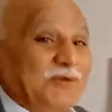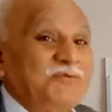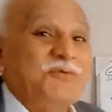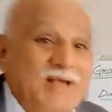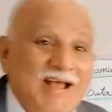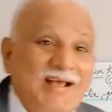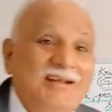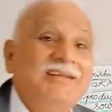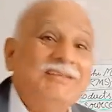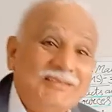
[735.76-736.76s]
from
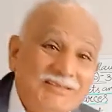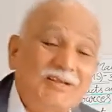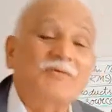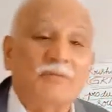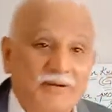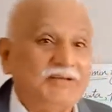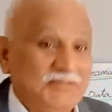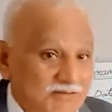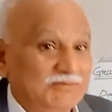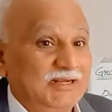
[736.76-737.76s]
where this information
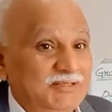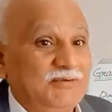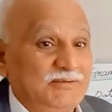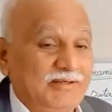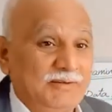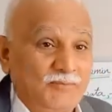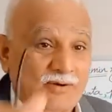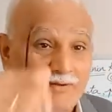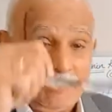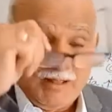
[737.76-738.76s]
is available, that is very, very
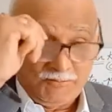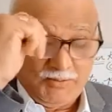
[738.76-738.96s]
important.